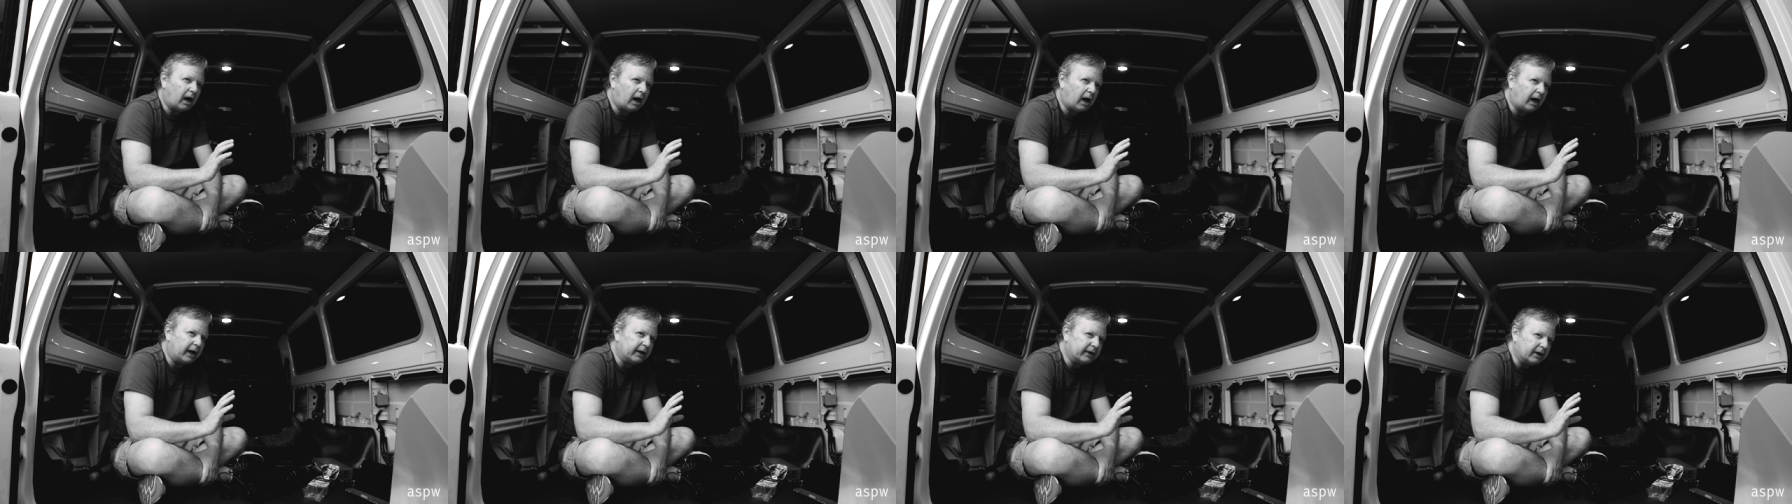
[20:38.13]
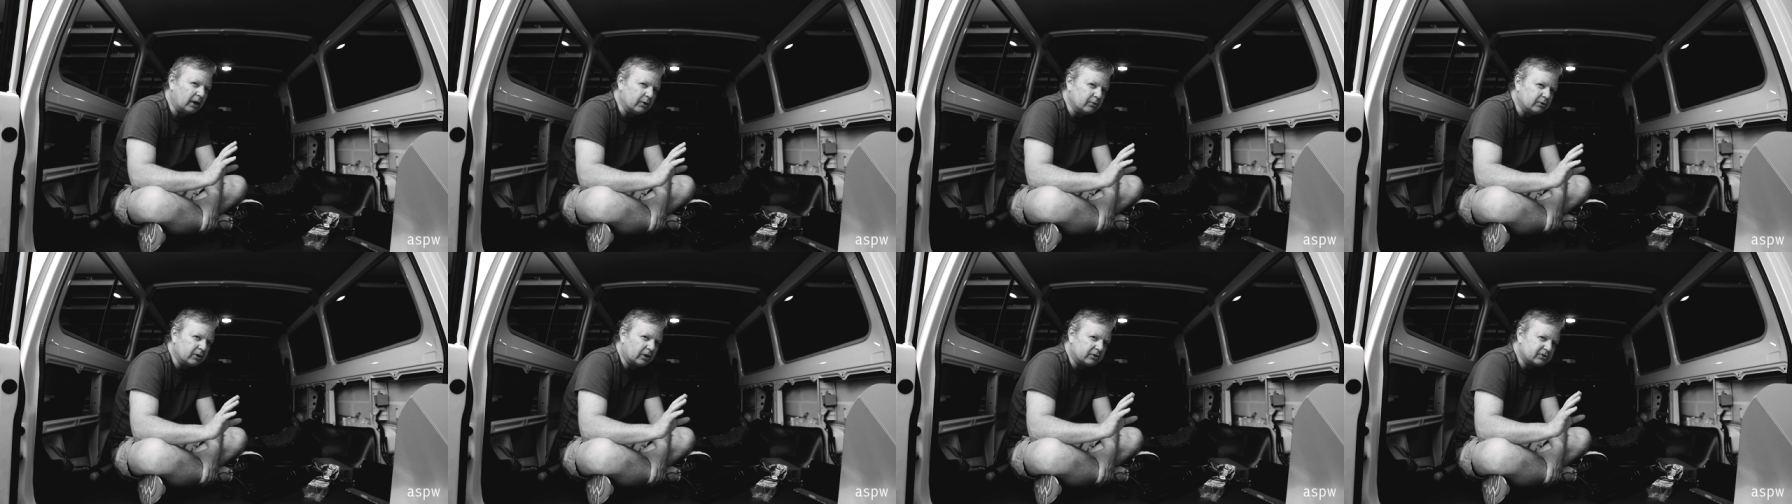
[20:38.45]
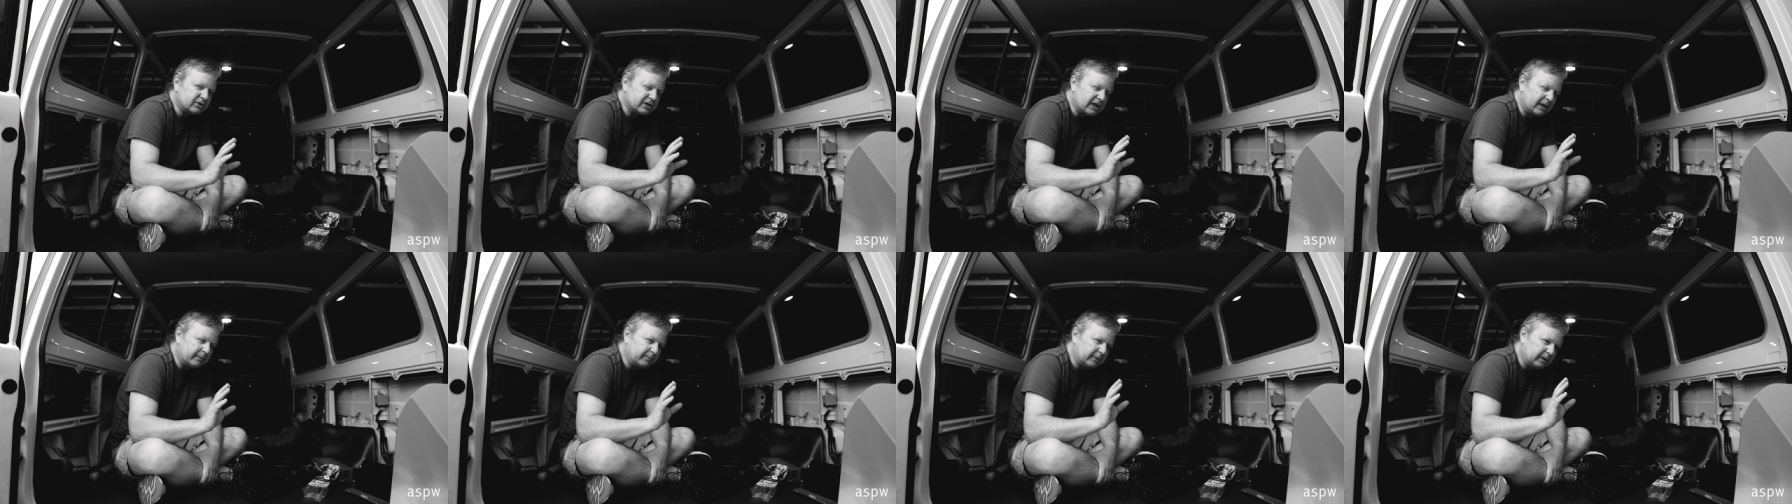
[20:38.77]
I don't know
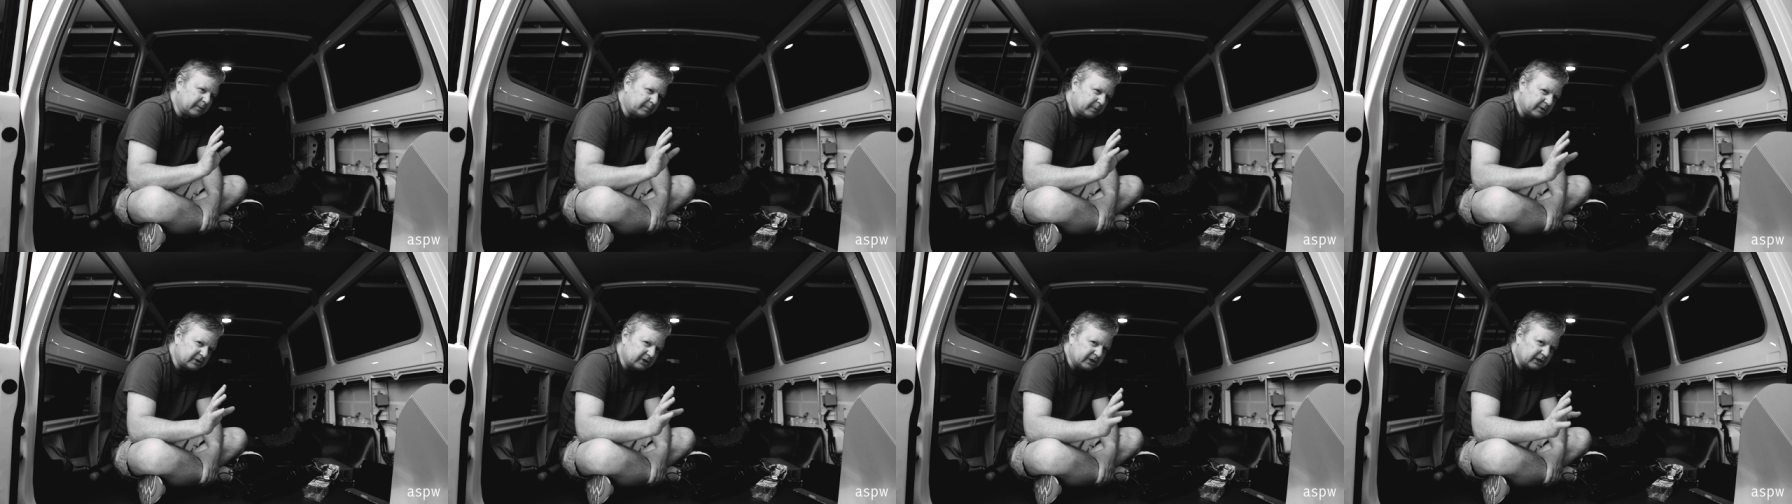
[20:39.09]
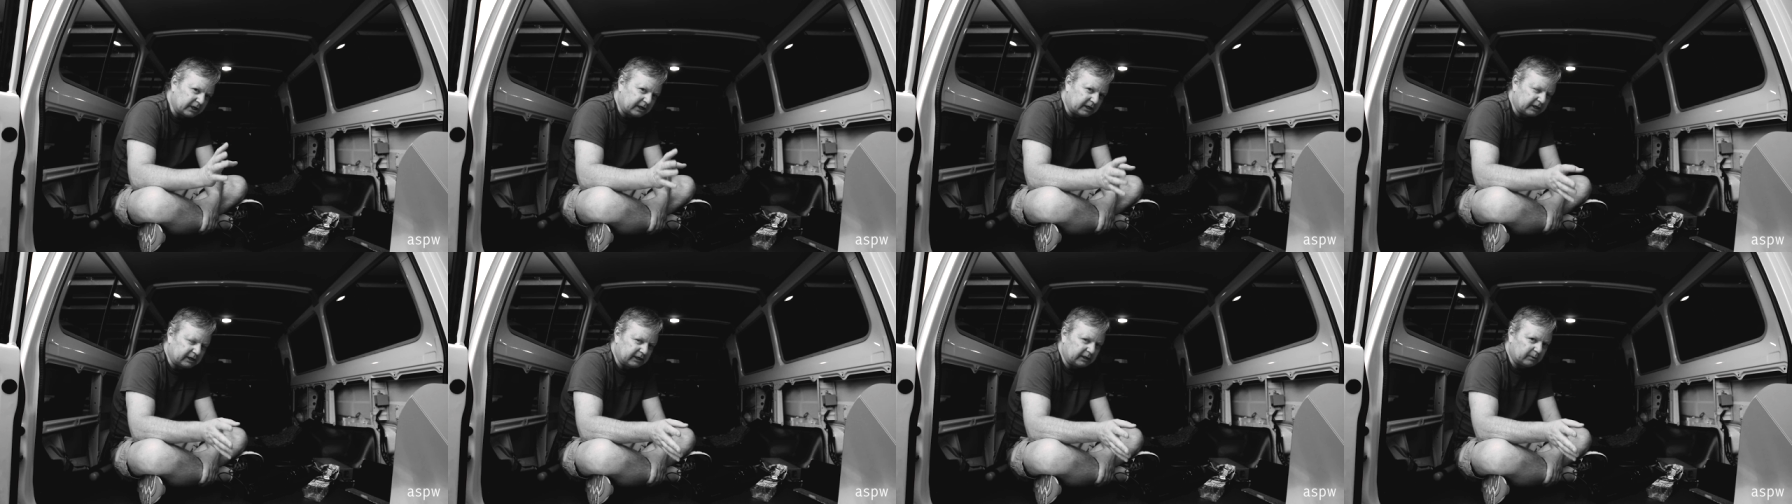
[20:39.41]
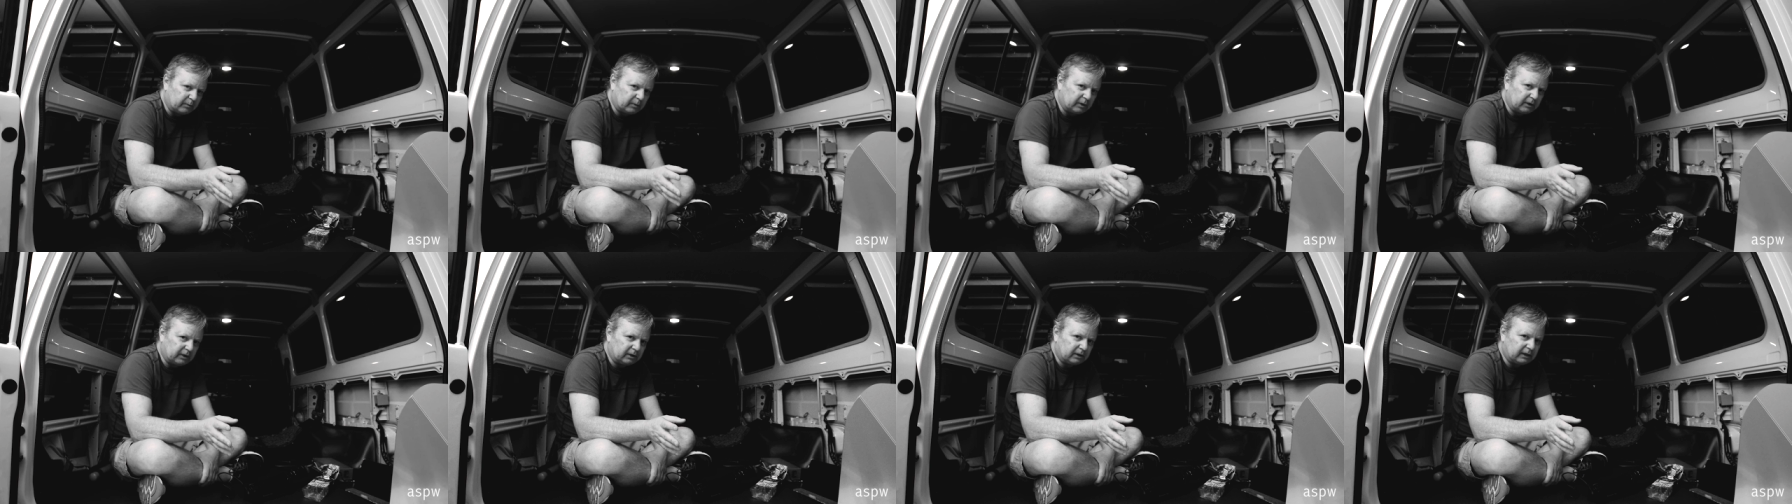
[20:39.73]
Zambia particularly
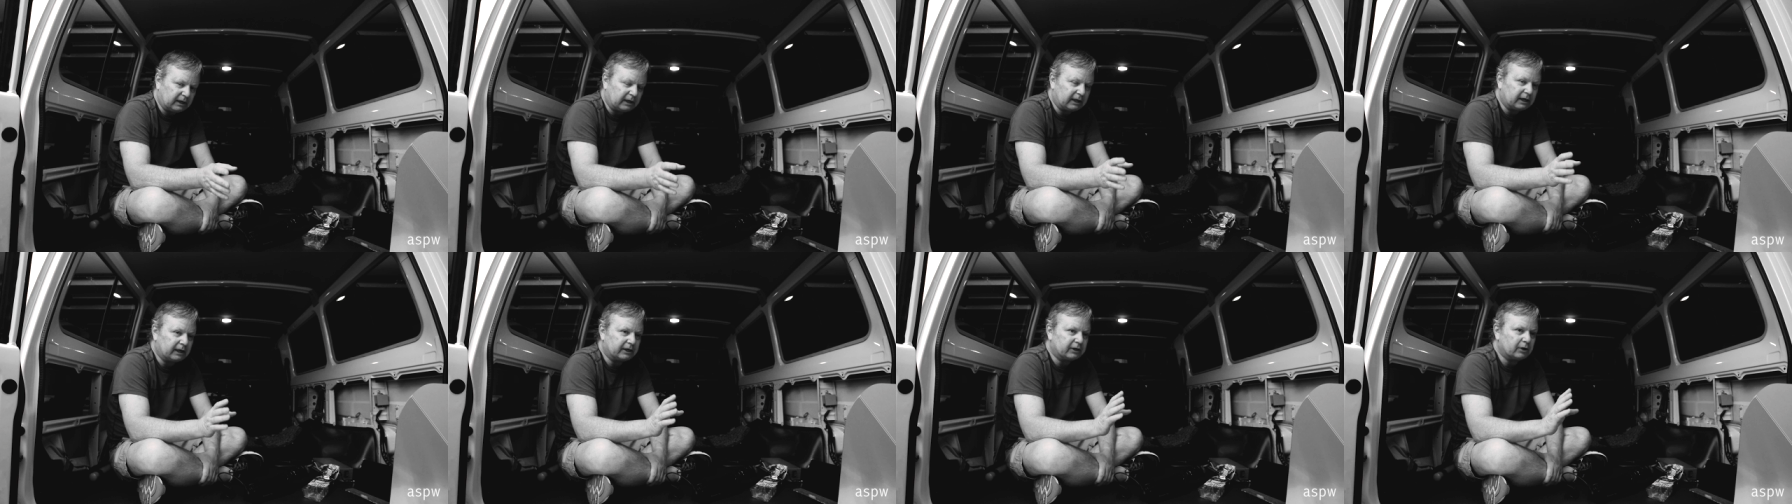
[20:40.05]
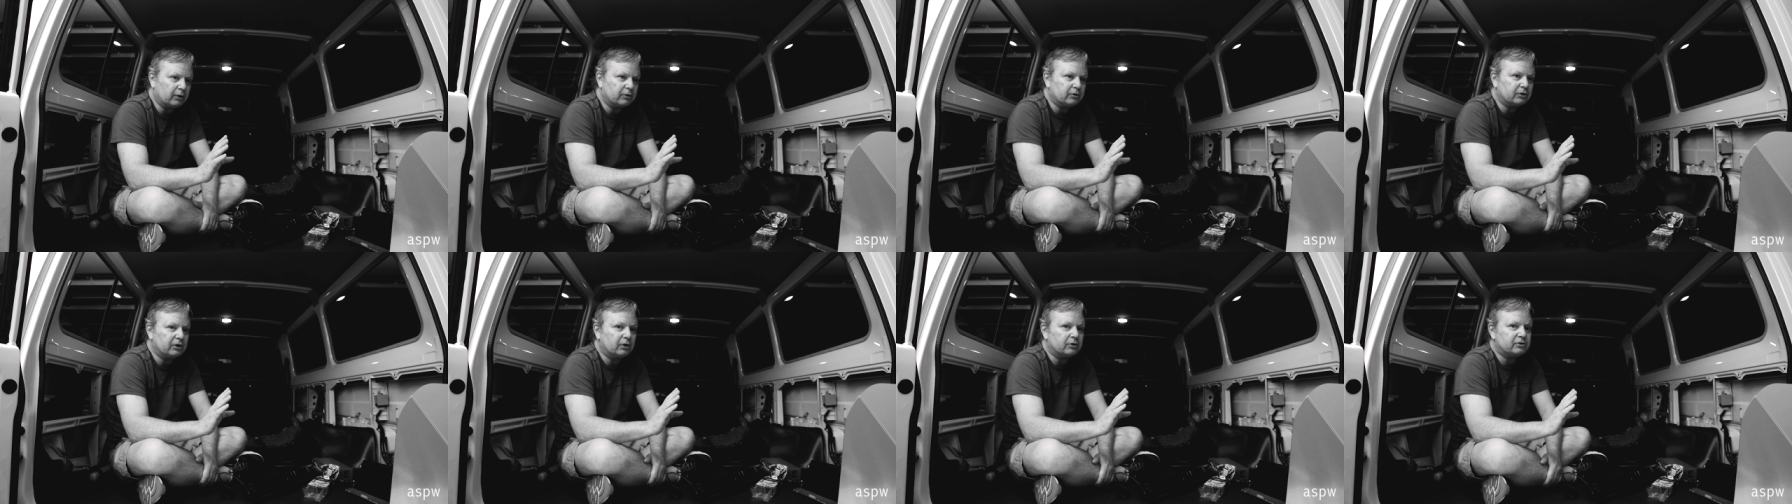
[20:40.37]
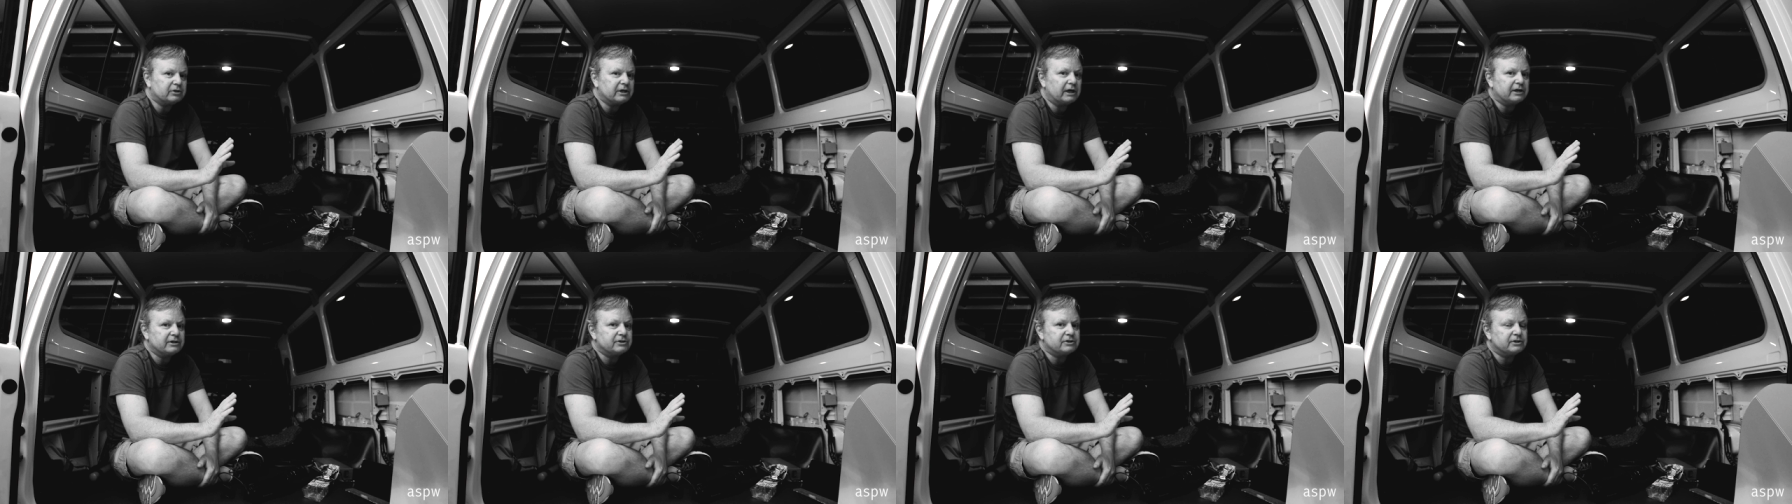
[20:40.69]
well, and I don't know
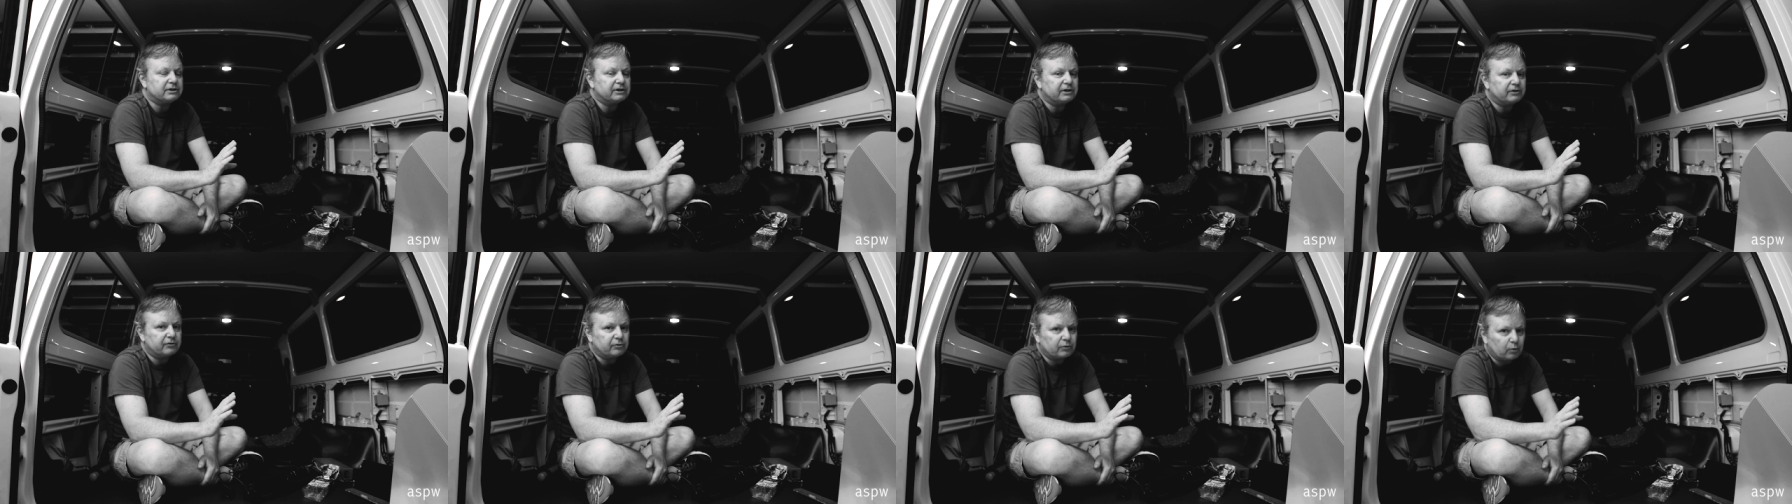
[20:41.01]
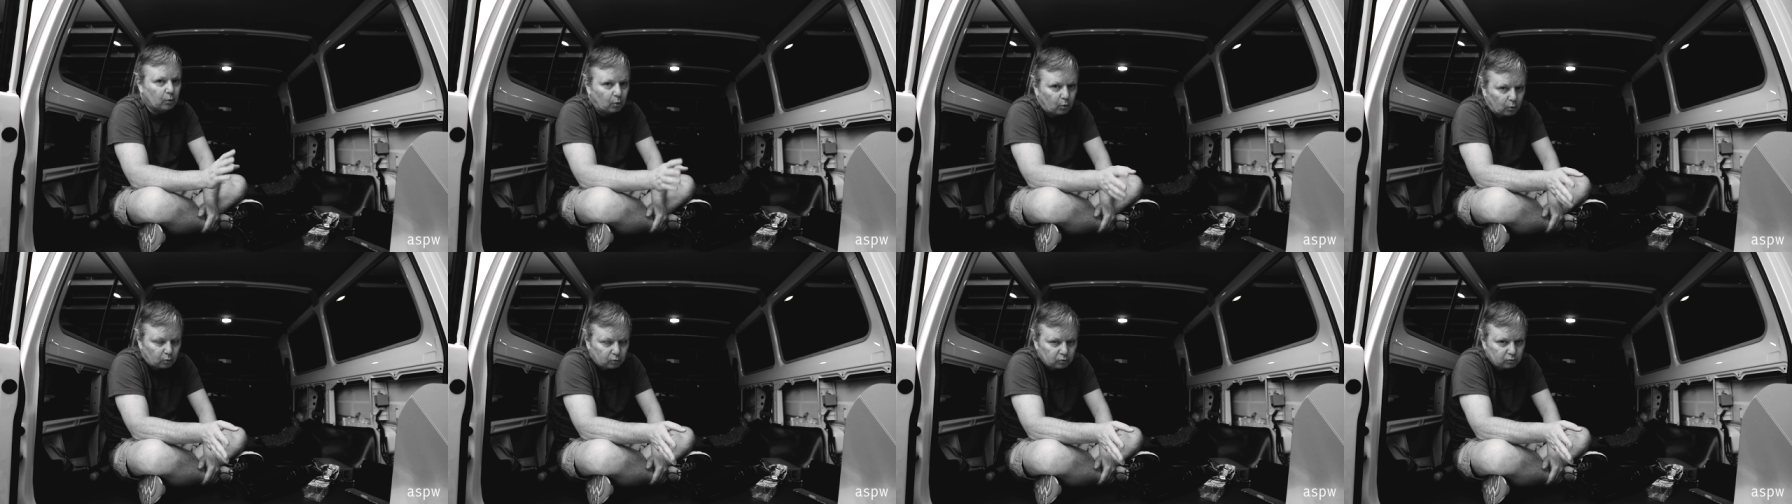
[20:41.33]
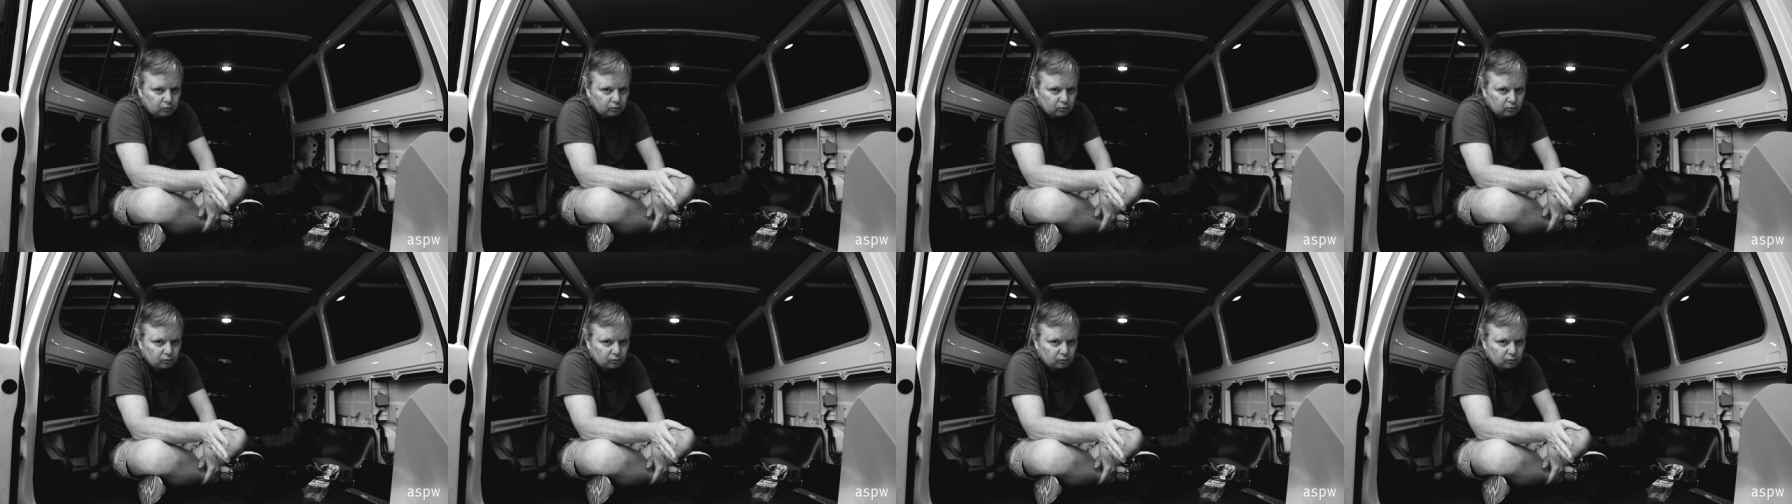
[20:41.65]
Tanzania at all.